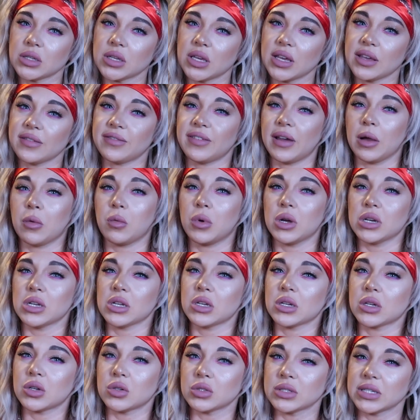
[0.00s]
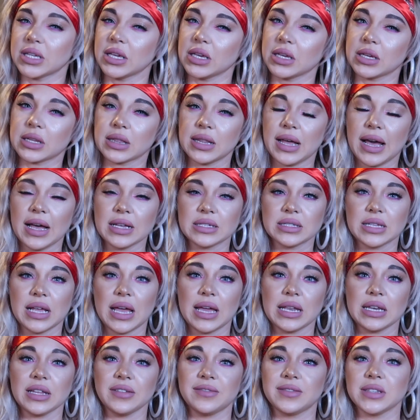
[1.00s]
if I wanted to go take class.
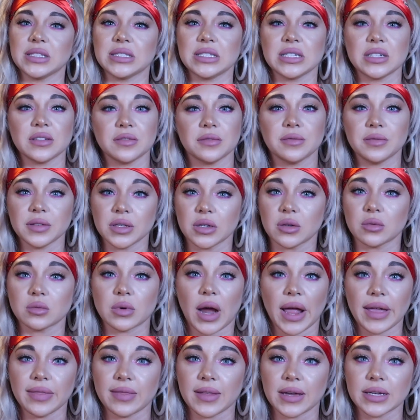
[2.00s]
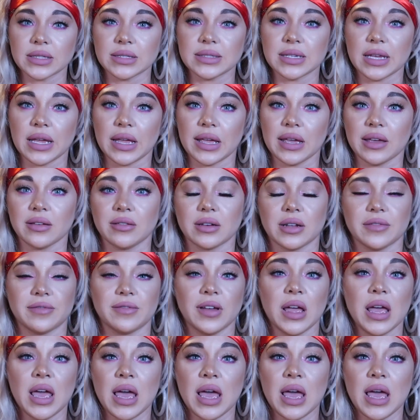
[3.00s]
And if it didn't feel right that day, and if